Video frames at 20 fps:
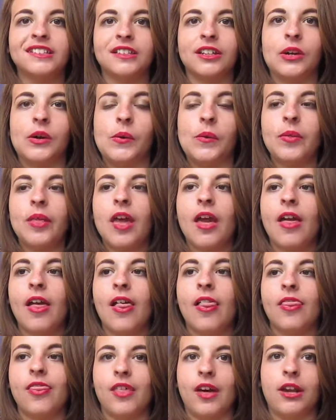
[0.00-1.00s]
so
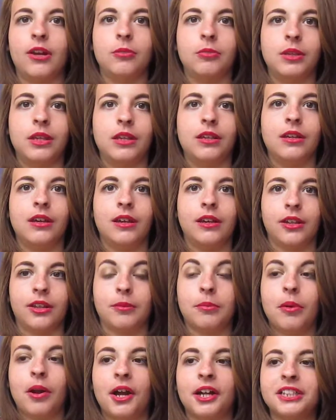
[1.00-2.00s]
that'll be another
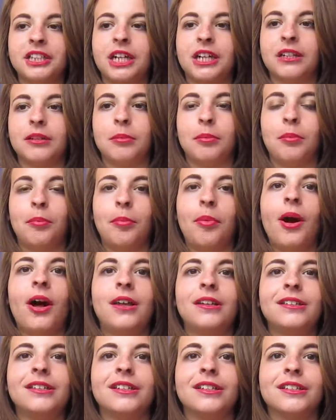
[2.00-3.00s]
project.
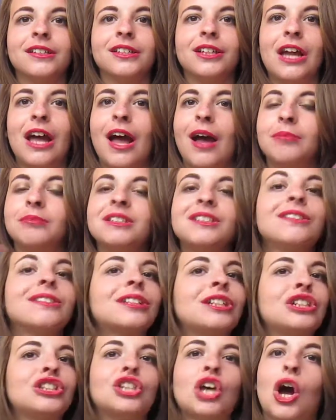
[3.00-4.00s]
But I'm just
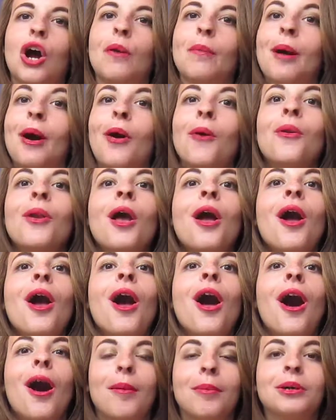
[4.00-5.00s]
going to talk about
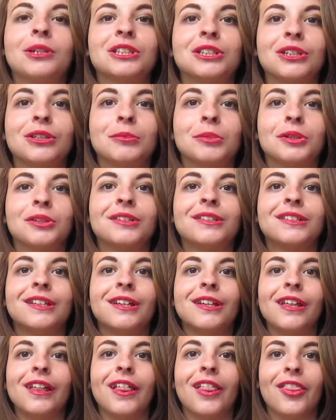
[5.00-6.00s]
a bunch of the books
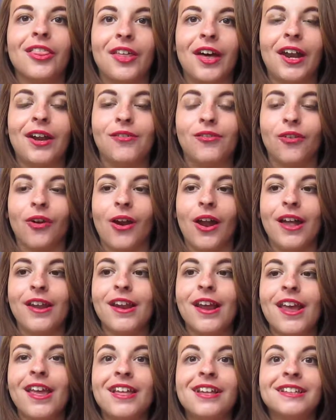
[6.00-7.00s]
that I've read
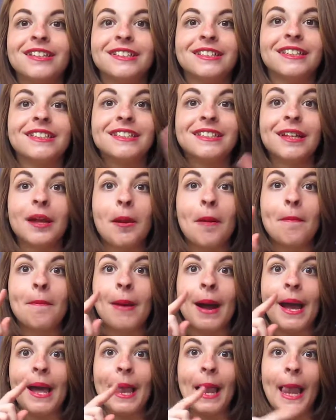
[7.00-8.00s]
since
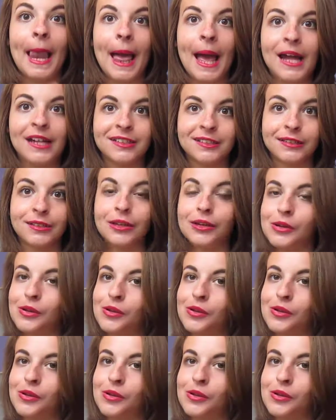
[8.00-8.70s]
my last,